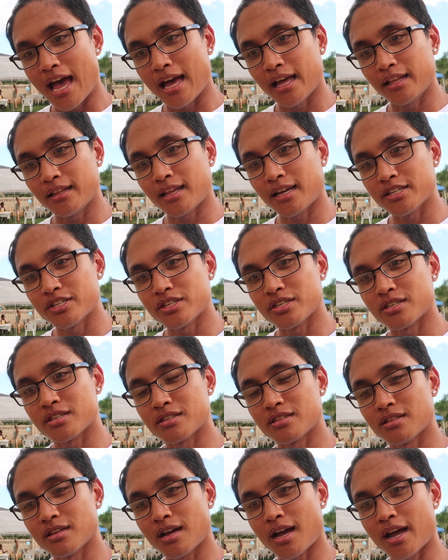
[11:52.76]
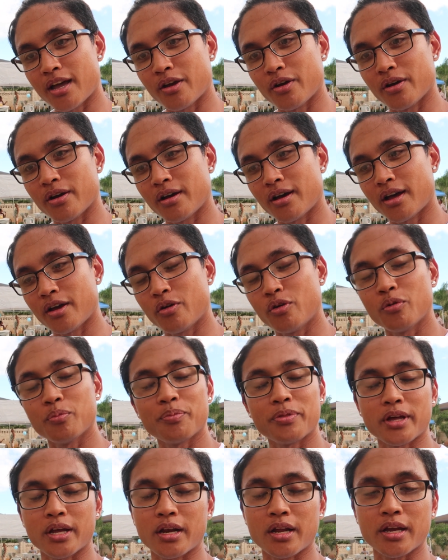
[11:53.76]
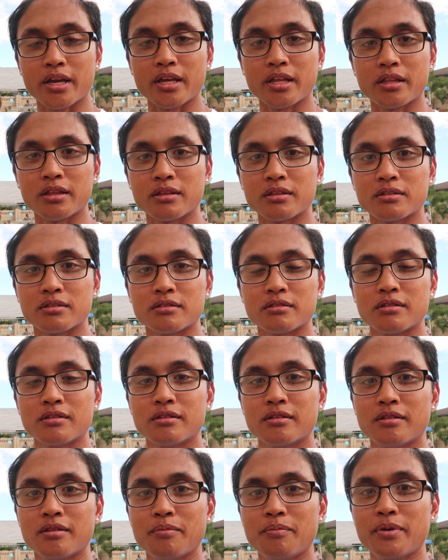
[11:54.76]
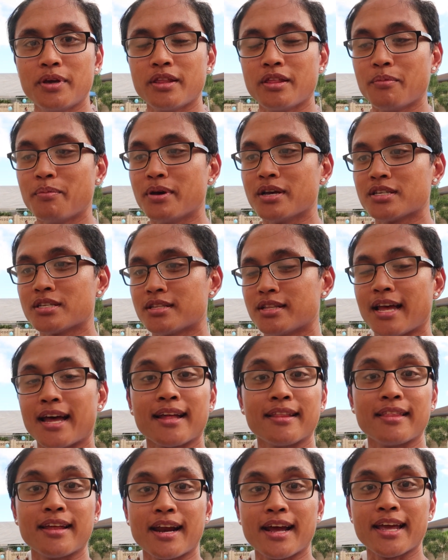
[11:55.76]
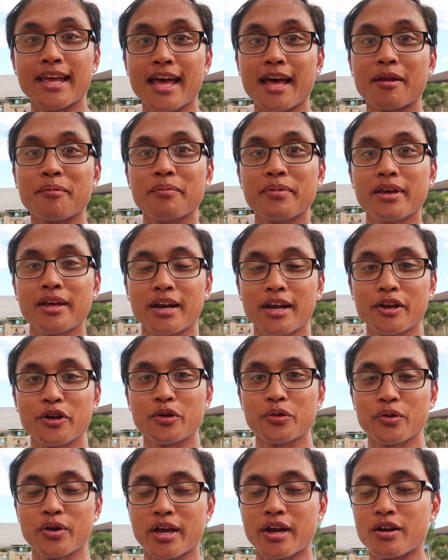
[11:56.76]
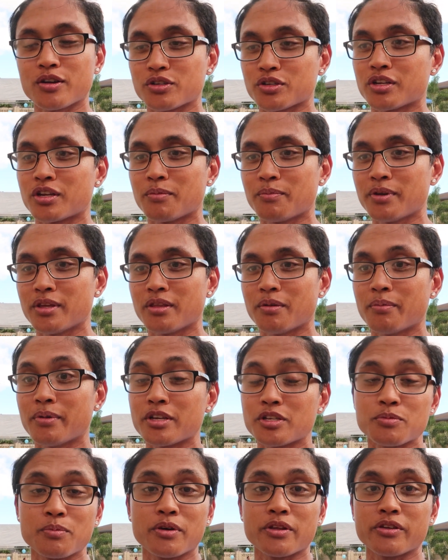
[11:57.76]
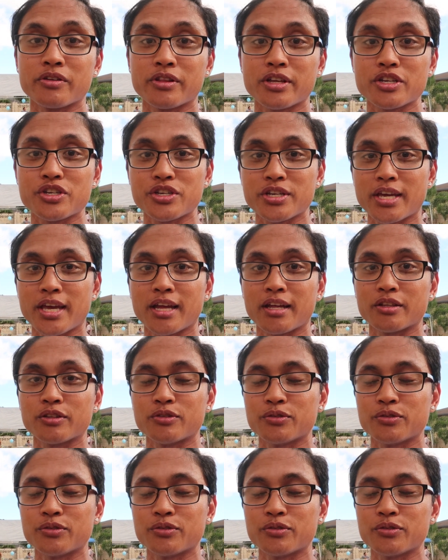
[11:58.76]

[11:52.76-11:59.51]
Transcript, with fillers: and I just, I, I hope that I can be the best dad that I can be. And I know Carrie's going to be the best mother that she can